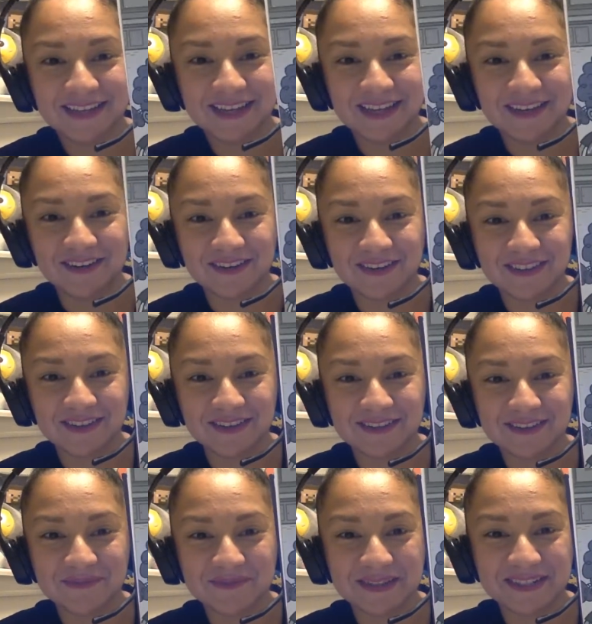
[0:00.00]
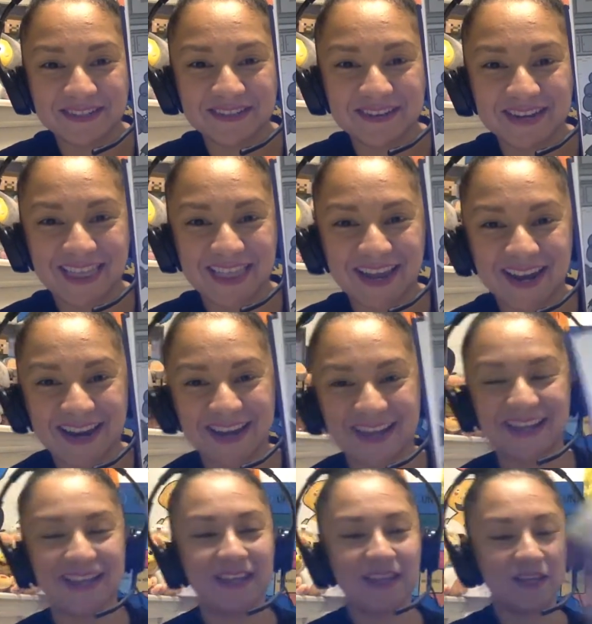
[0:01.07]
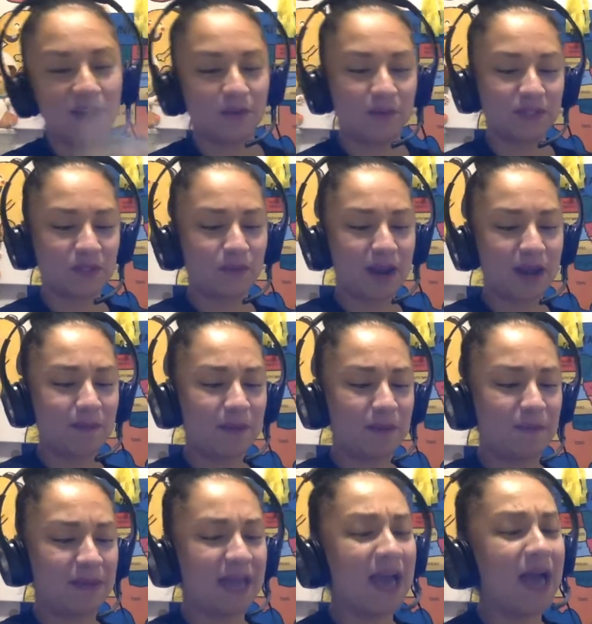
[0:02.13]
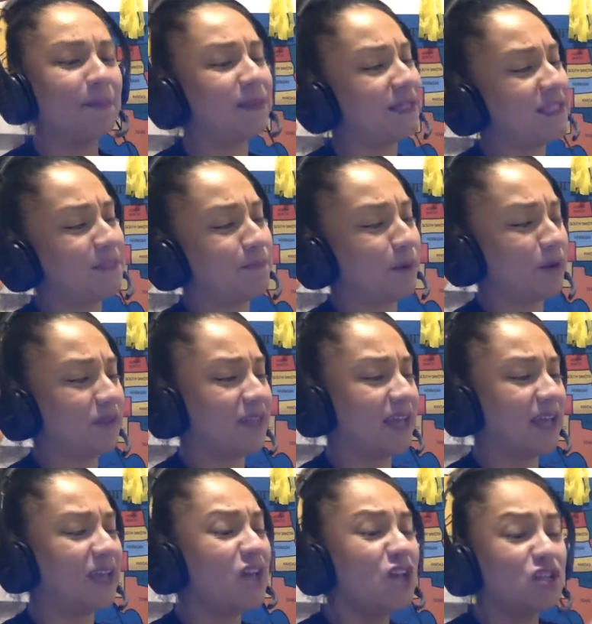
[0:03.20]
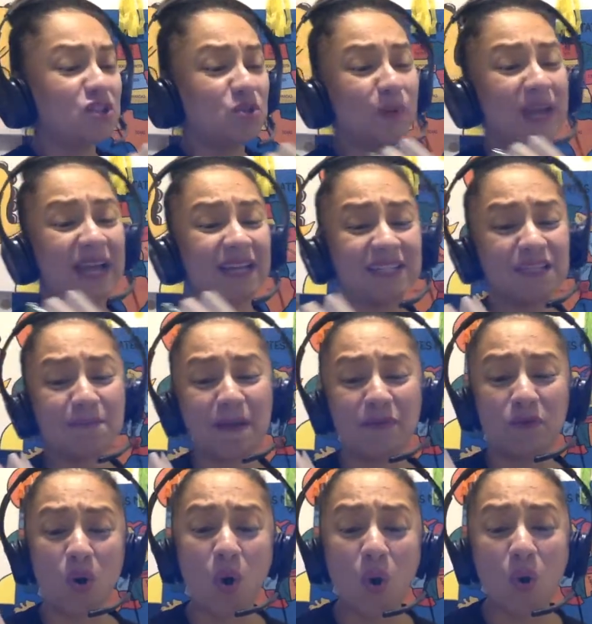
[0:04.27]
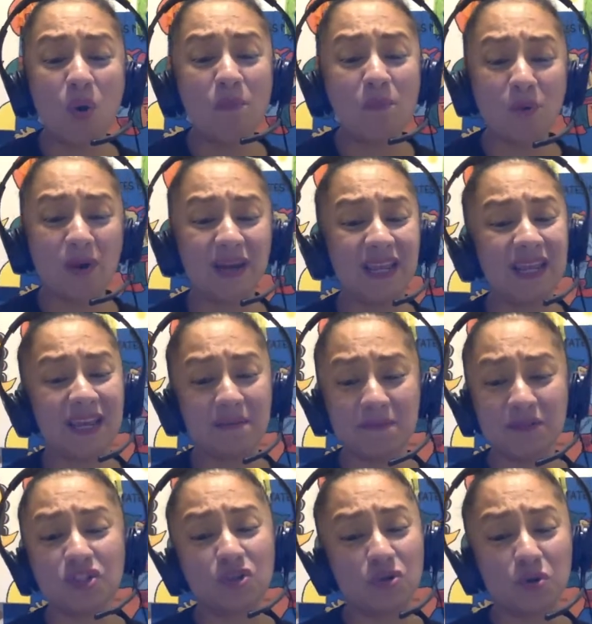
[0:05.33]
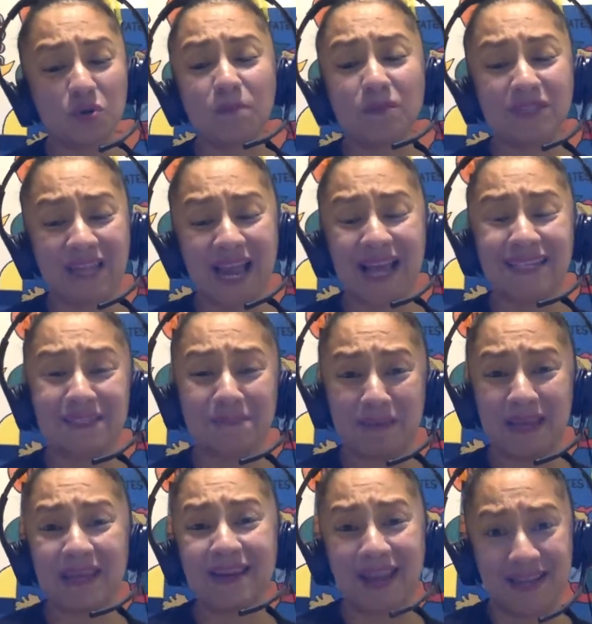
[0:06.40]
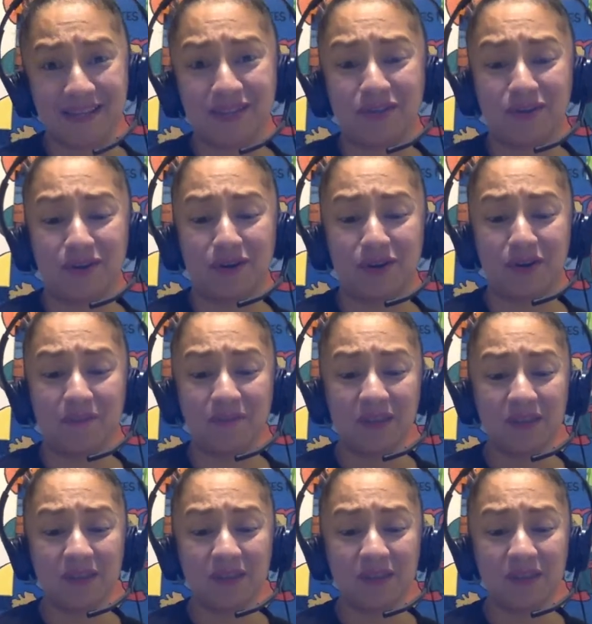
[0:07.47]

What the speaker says: And look, there's a picture right there. It was Crybaby Emily's birthday, so we had to spend the whole morning in Mr. Cooper's class being nice to her.